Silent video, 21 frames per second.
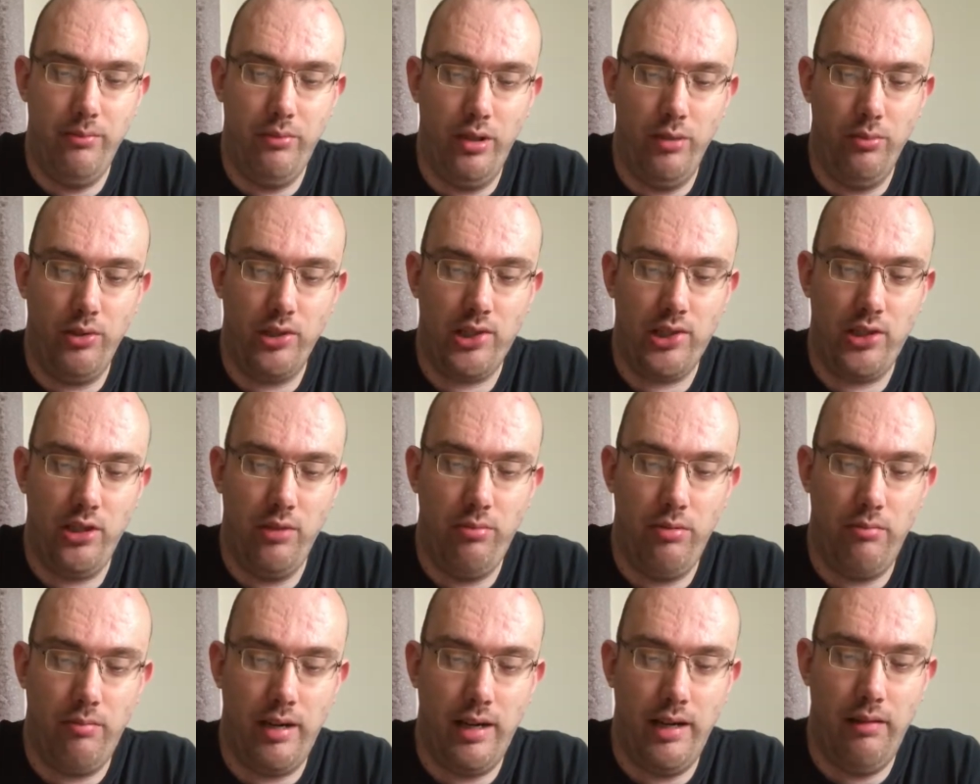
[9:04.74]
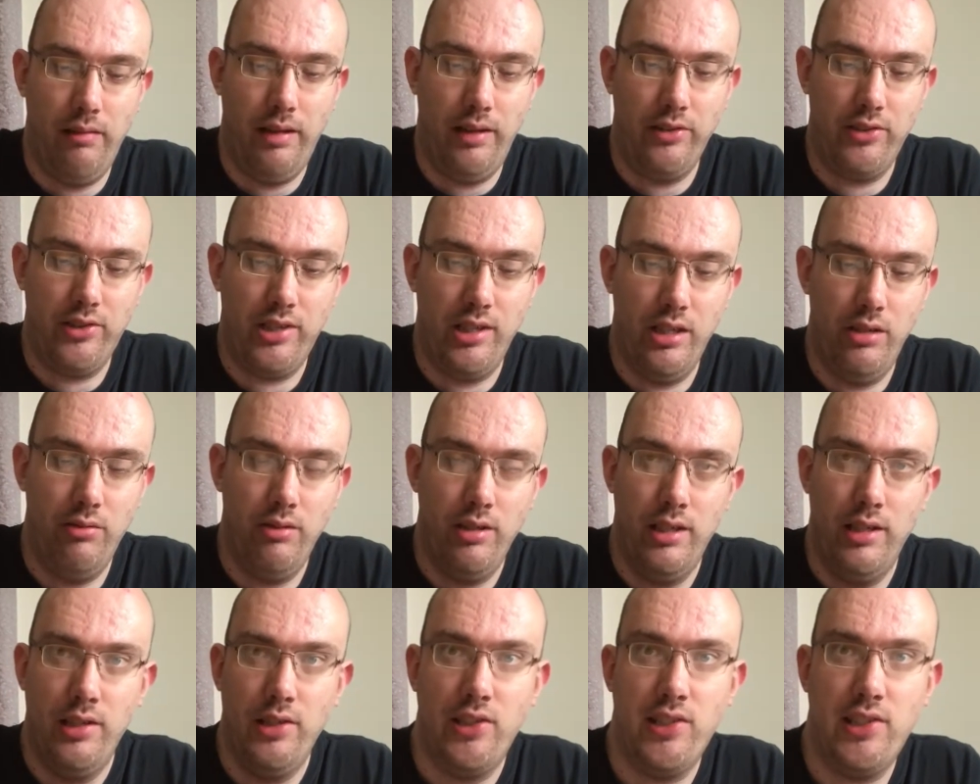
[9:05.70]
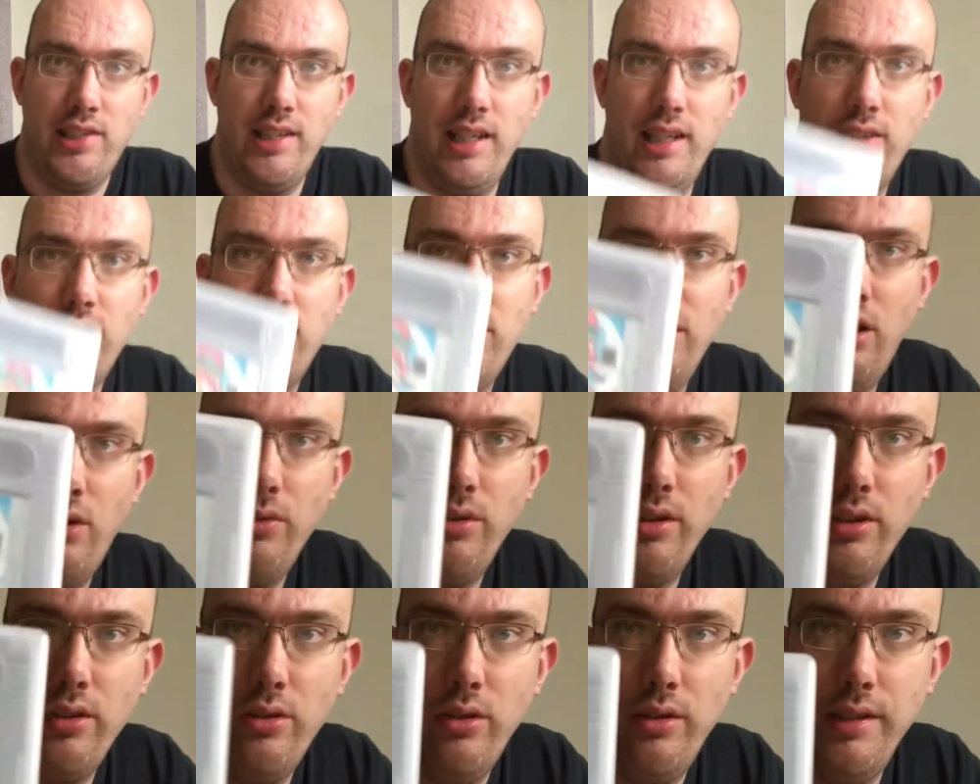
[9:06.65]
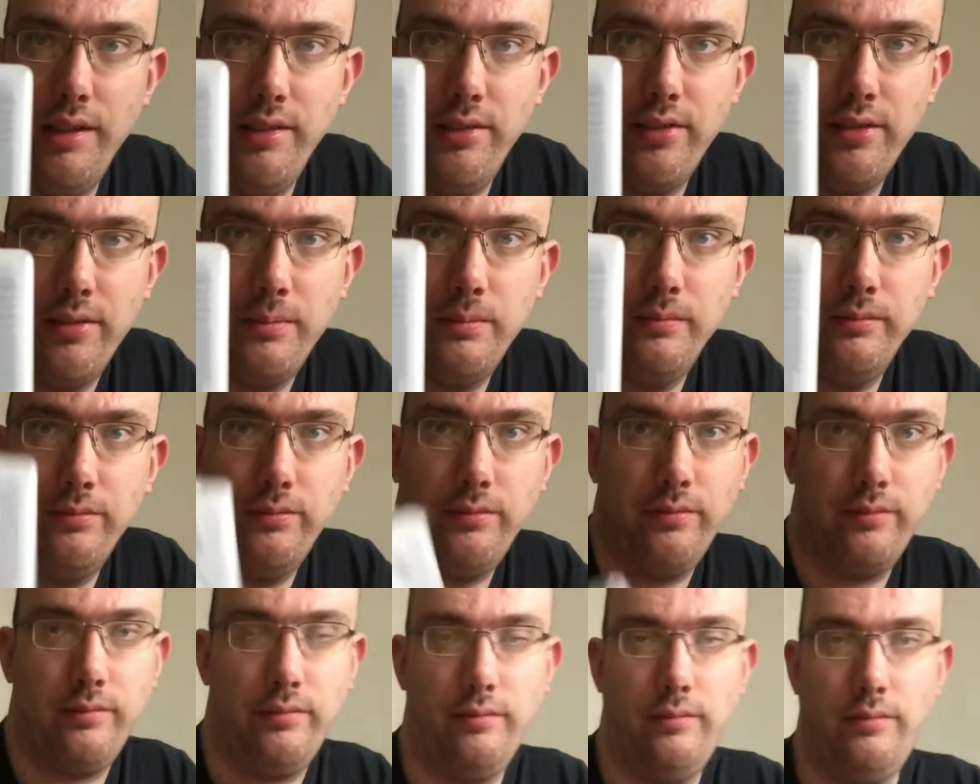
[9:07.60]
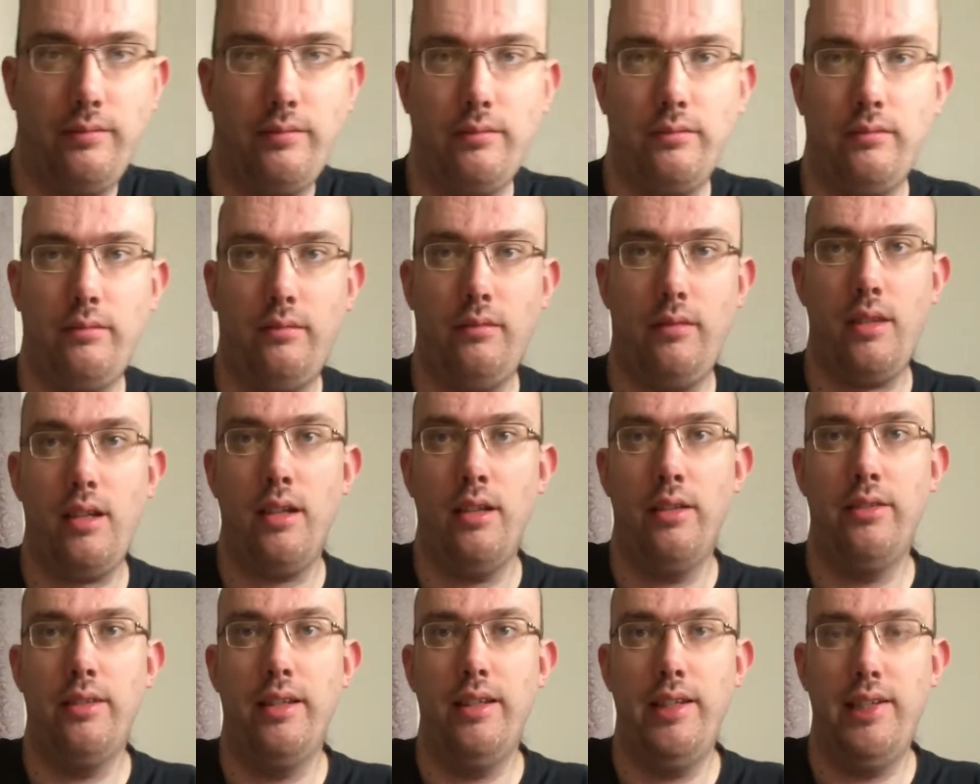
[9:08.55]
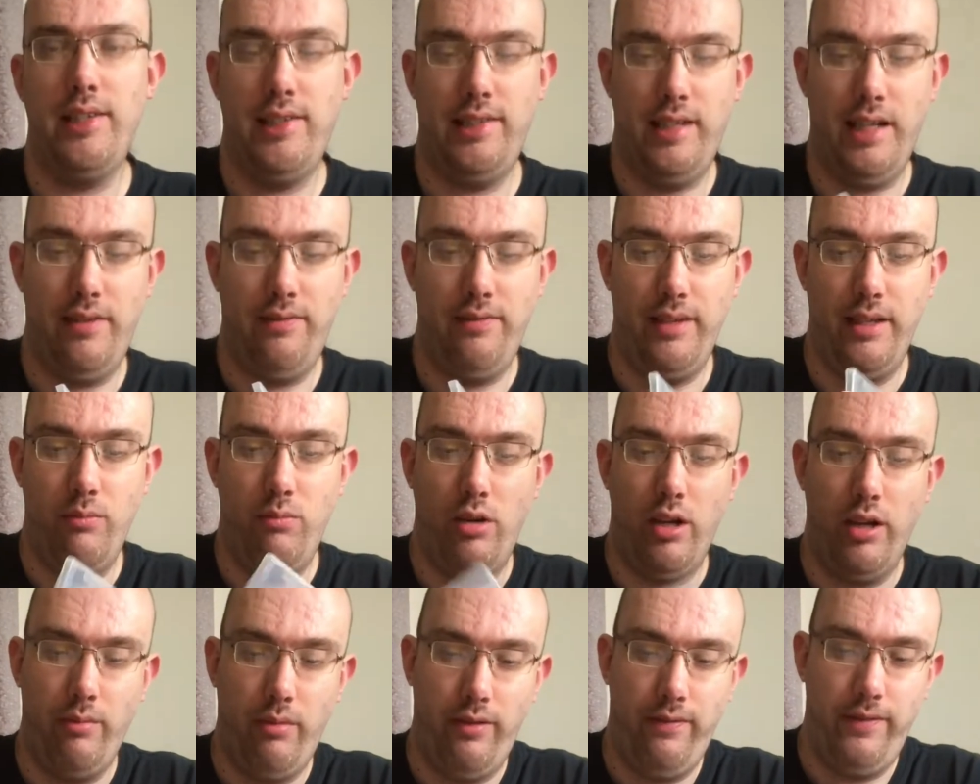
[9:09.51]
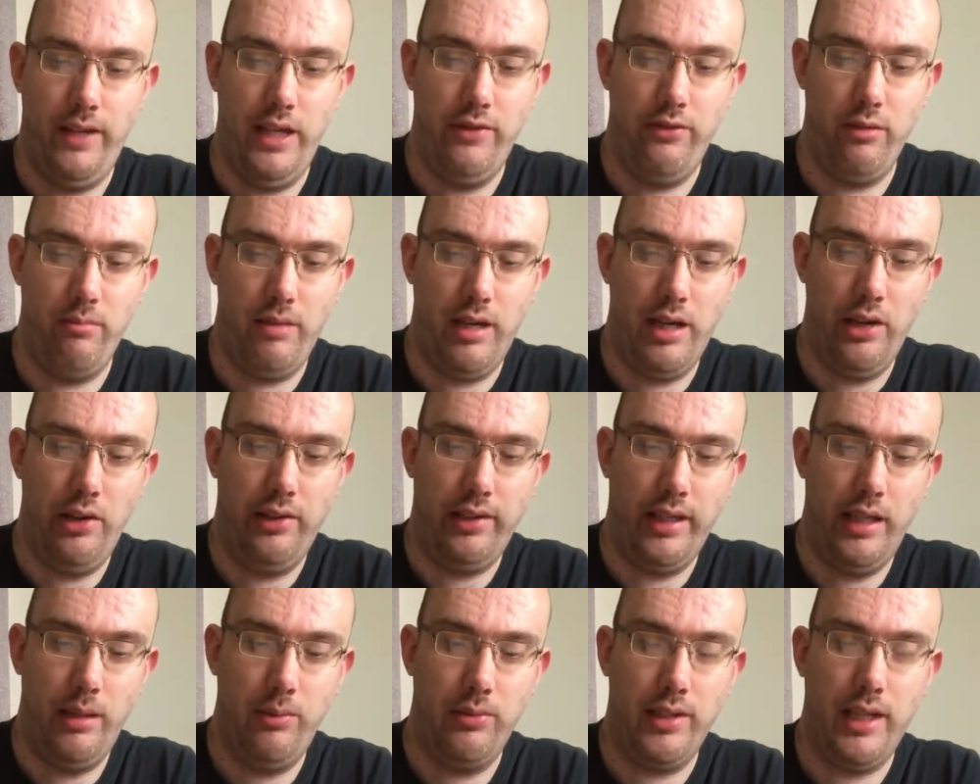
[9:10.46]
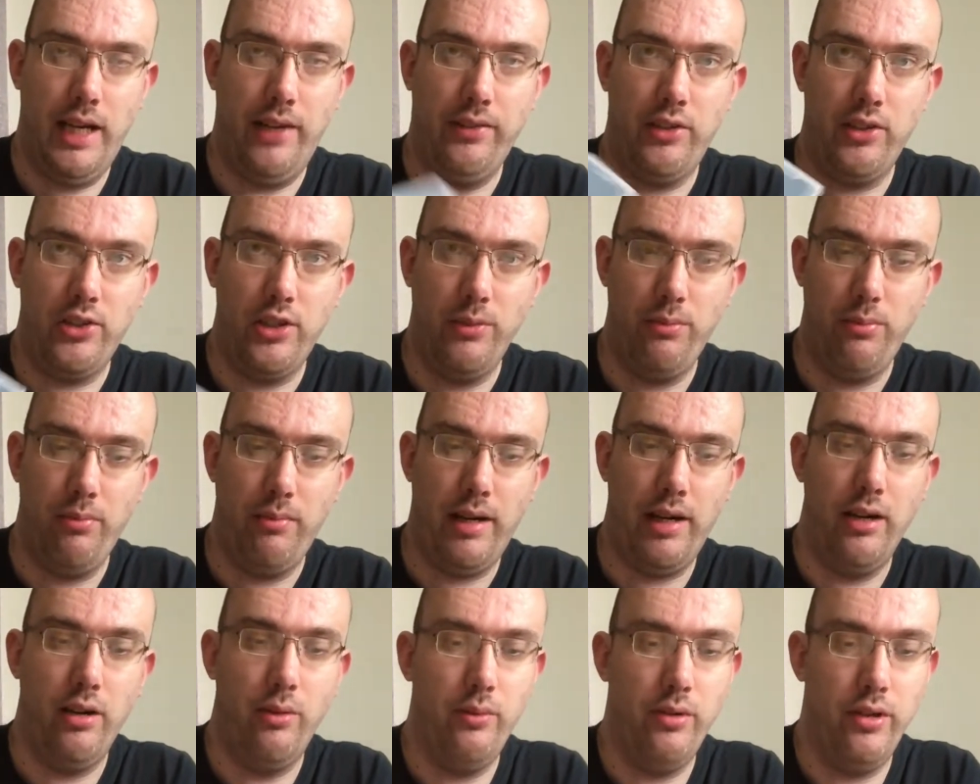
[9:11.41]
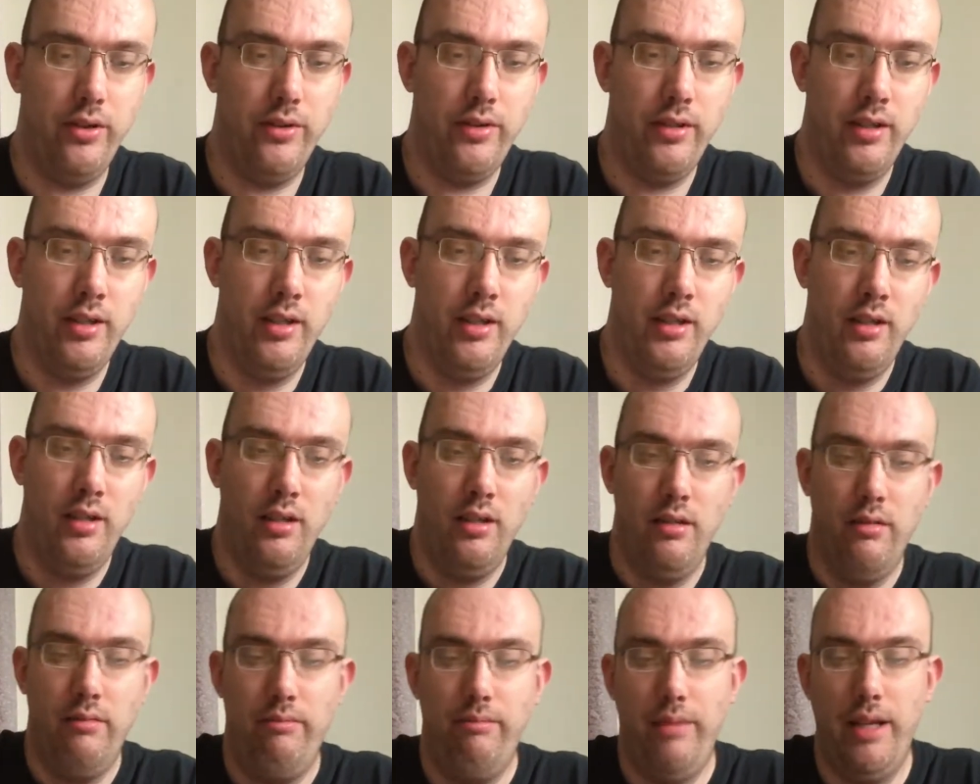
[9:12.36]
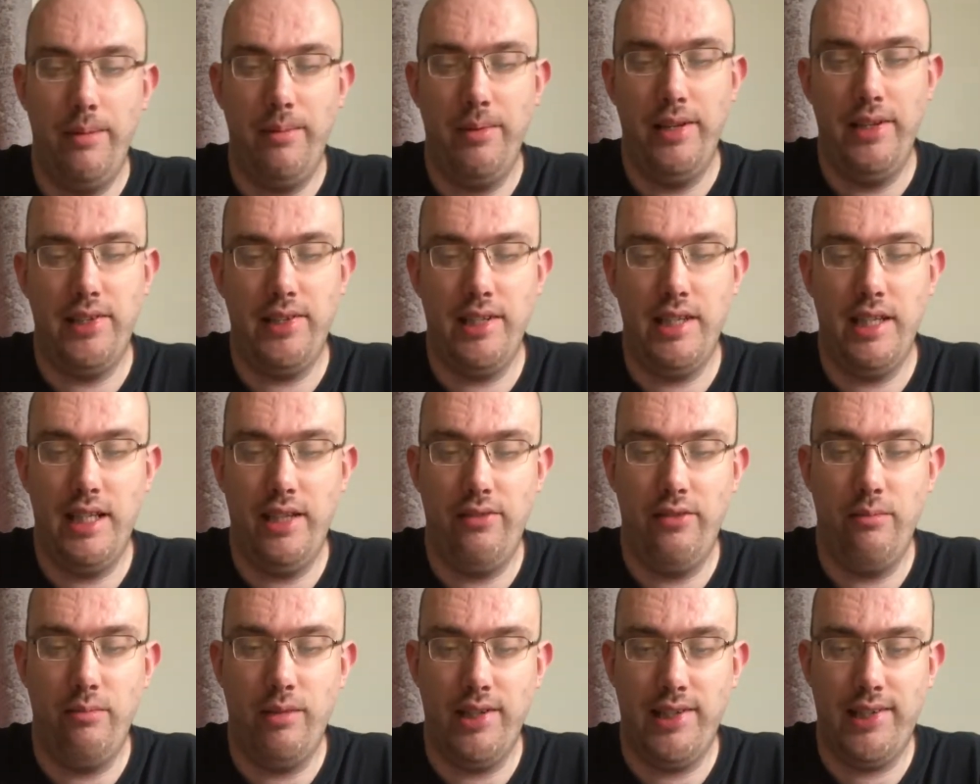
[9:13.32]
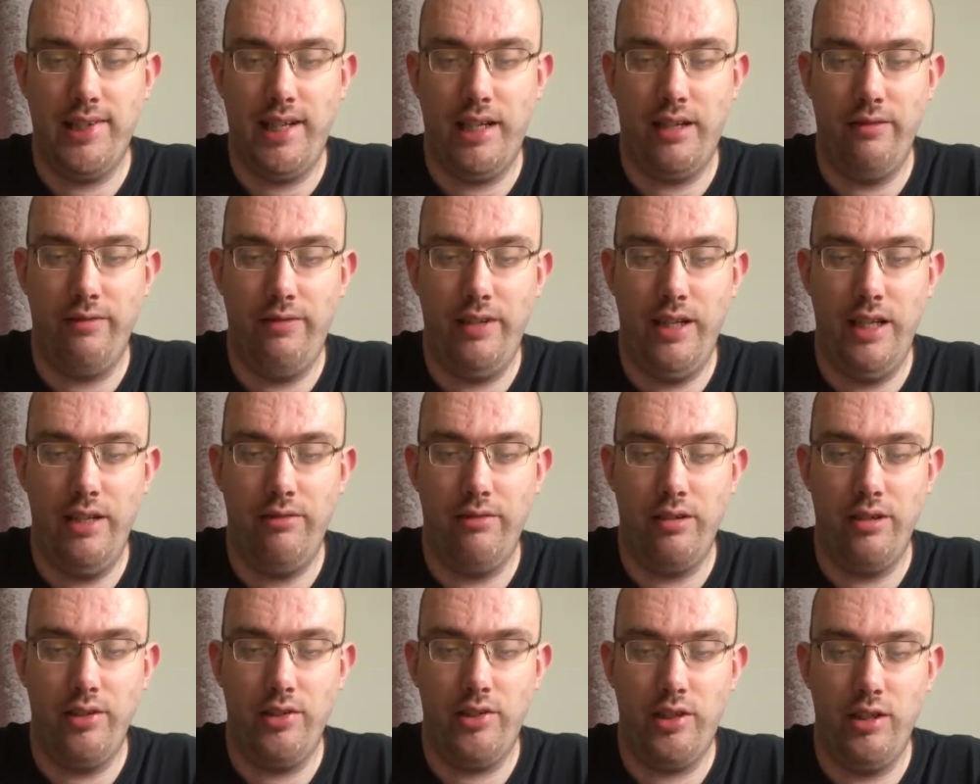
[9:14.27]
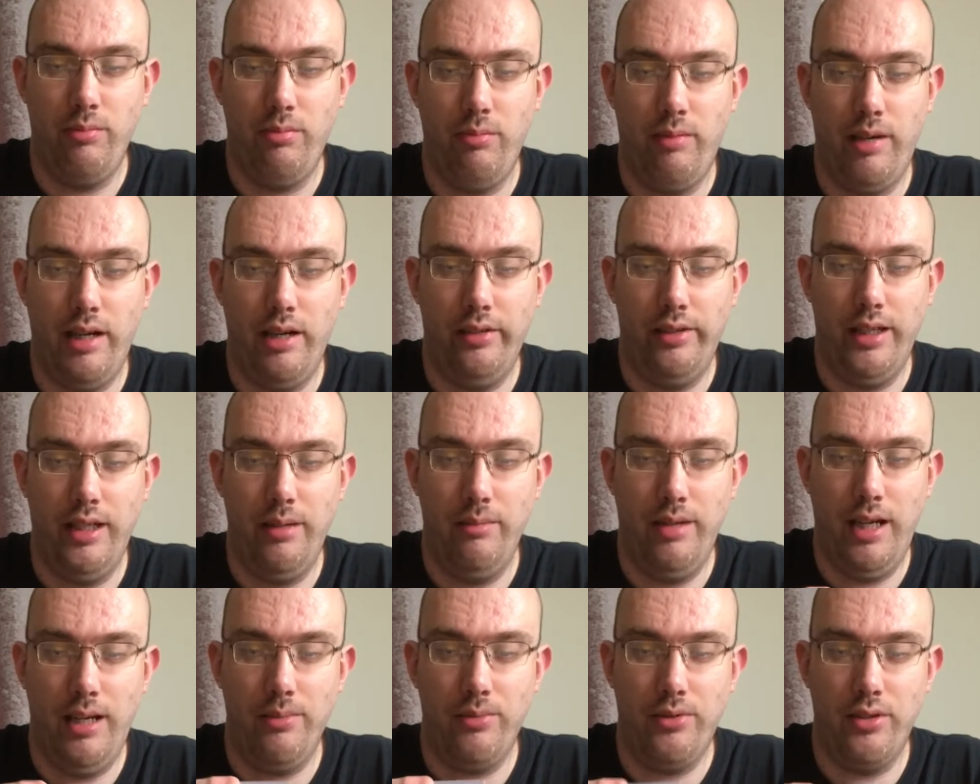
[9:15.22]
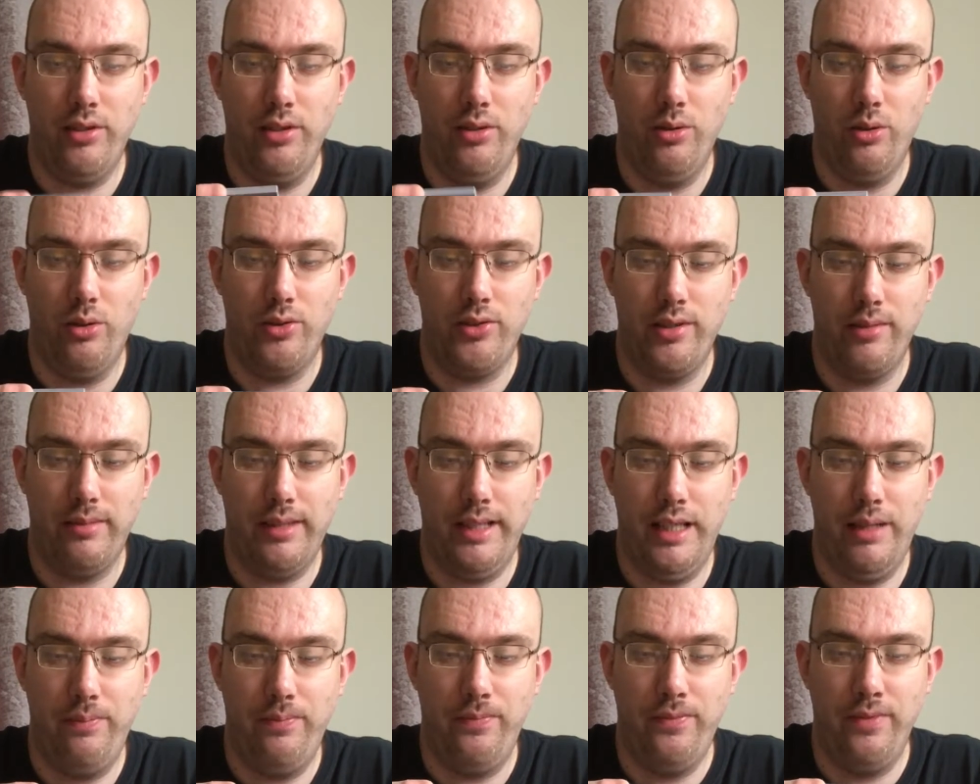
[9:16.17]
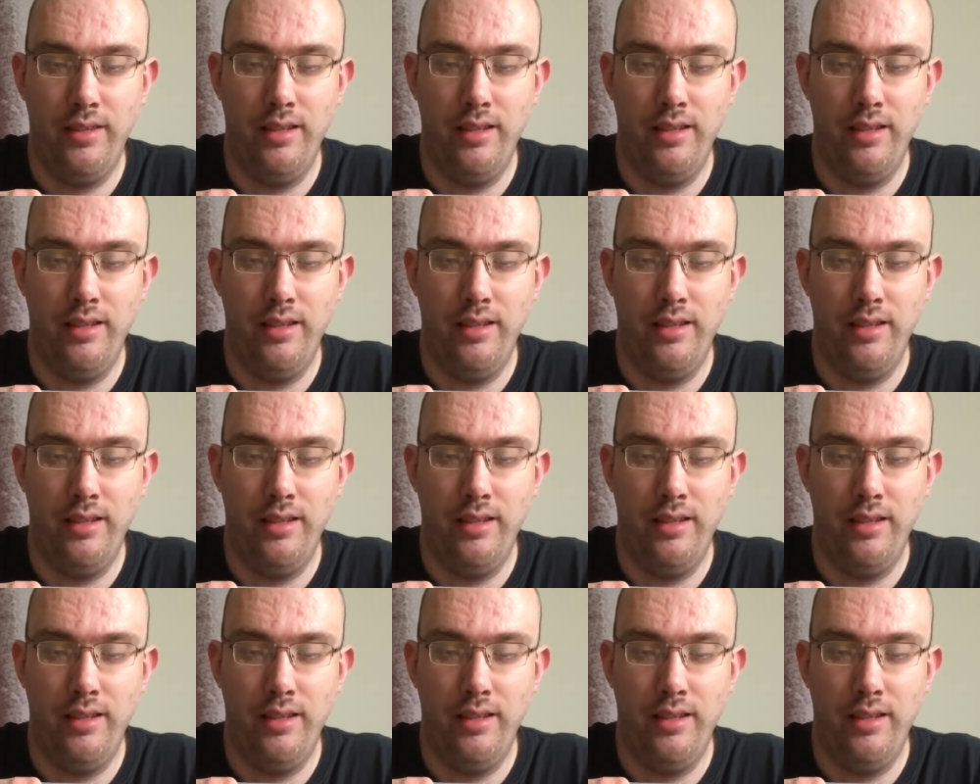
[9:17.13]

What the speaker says: Boy, was Super Mario Land 2, 6 golden coins. Now this is definitely one of my favourite Mario games after Super Mario World. Maybe this is even my second favourite Super Mario game. Absolutely awesome game.